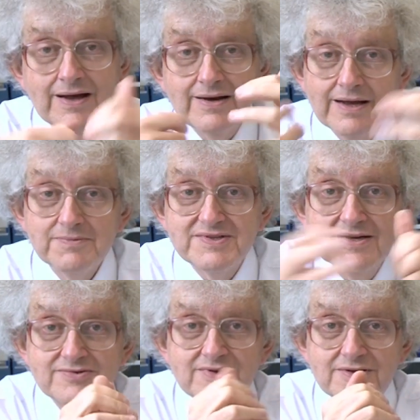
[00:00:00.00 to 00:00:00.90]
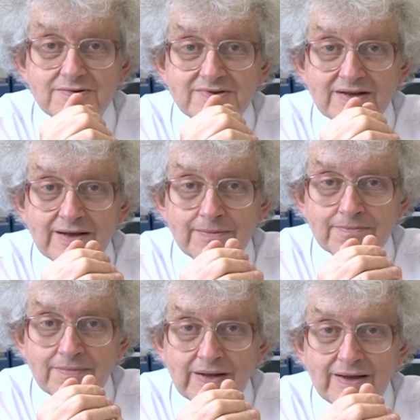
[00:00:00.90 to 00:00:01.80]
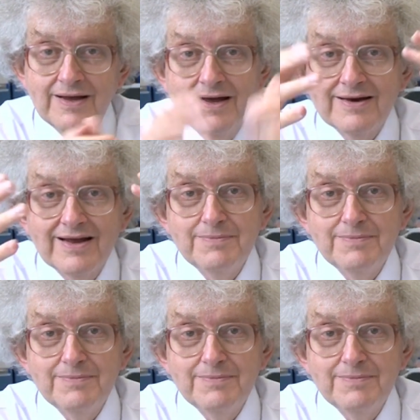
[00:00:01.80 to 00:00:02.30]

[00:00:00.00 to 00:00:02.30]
And I was introduced to him, and